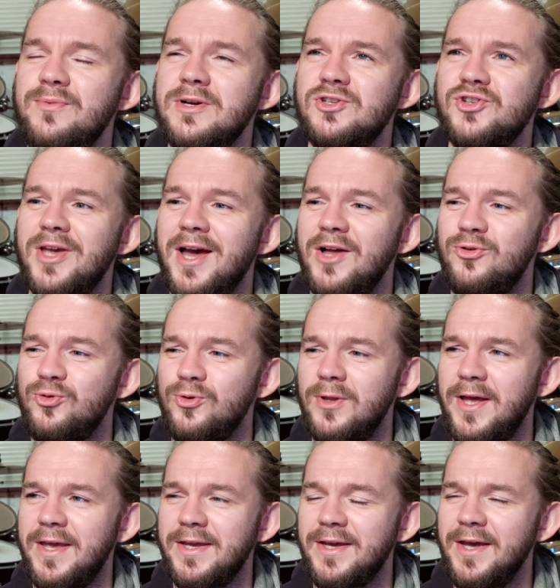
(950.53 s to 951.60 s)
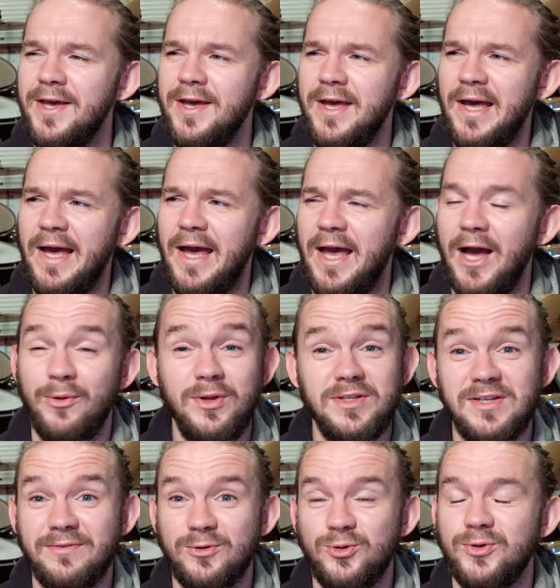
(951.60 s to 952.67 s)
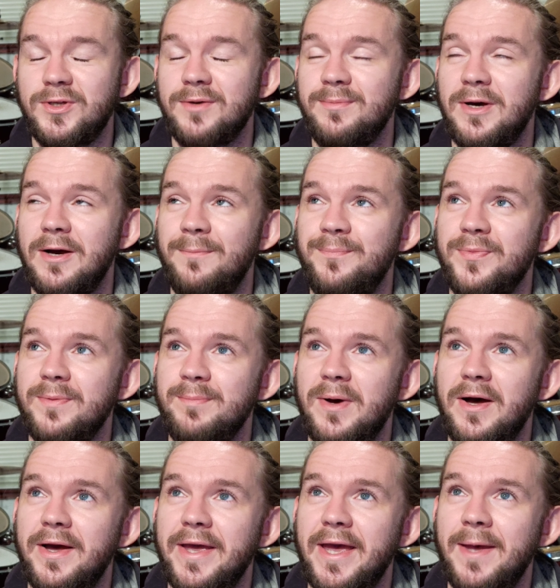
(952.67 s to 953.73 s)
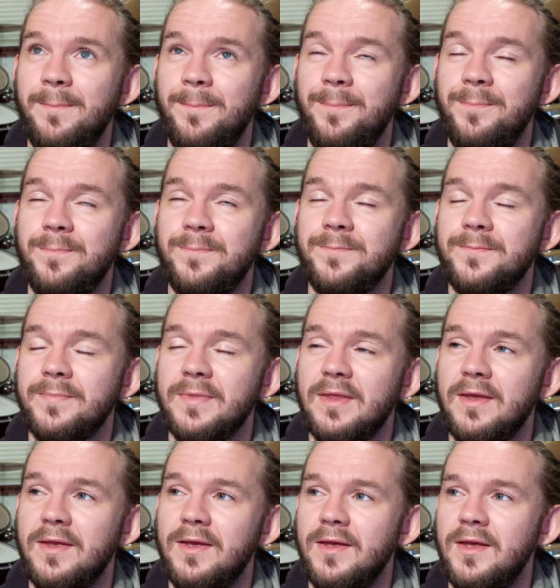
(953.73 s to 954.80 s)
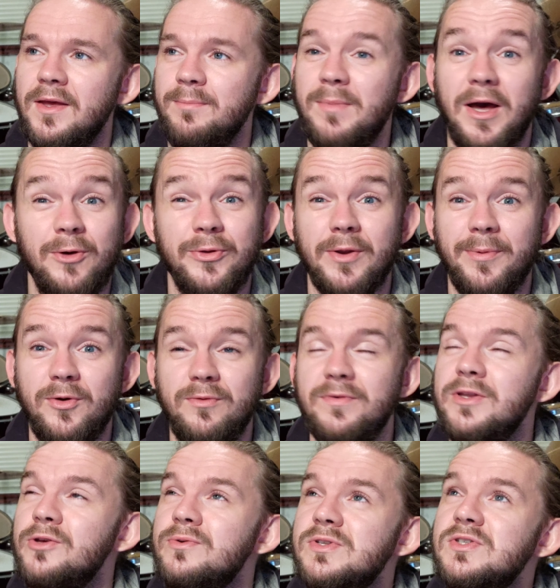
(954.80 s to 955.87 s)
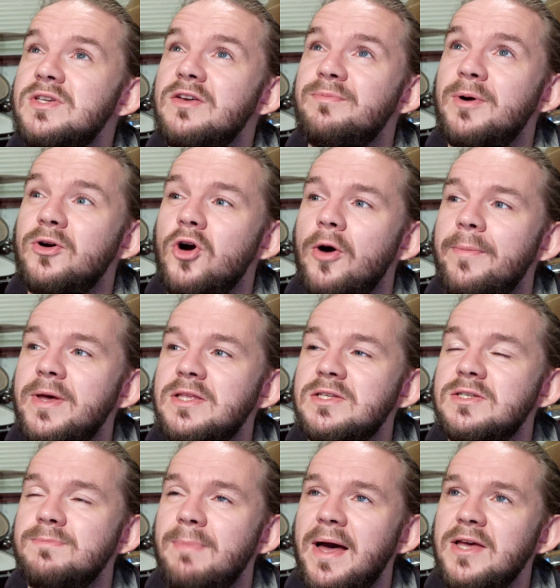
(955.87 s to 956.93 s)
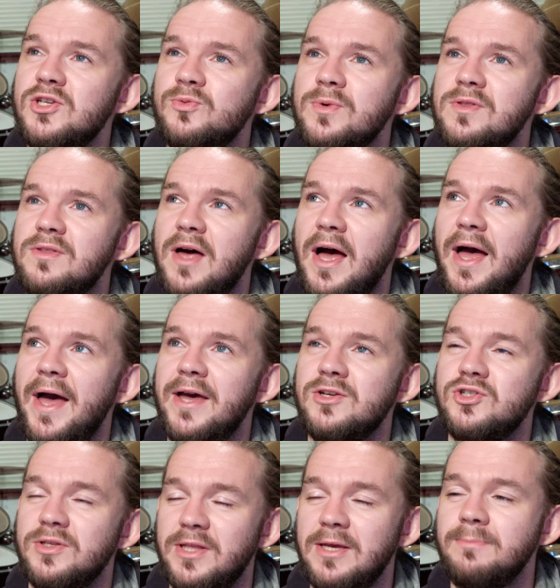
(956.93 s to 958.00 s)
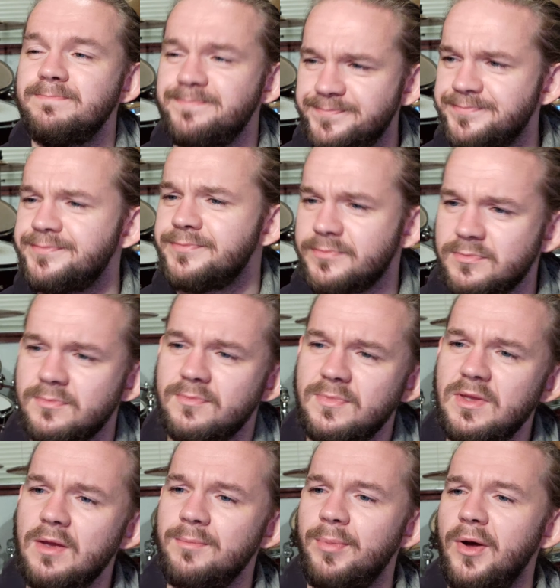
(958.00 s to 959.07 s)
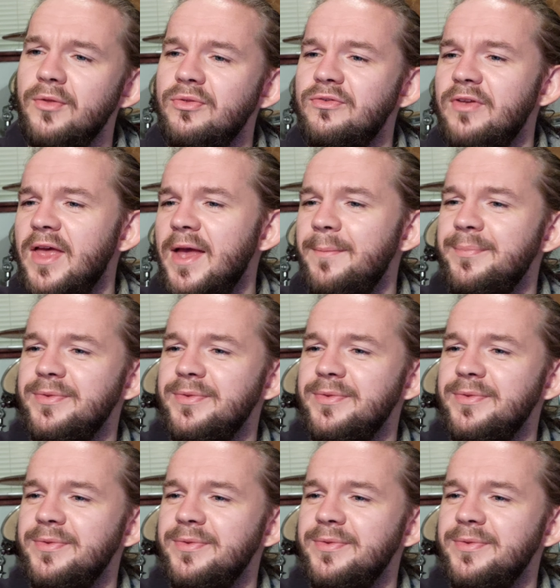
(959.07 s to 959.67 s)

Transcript: which I do like. I'll need to have a look at my out and about video and see if my comments match with that actually, but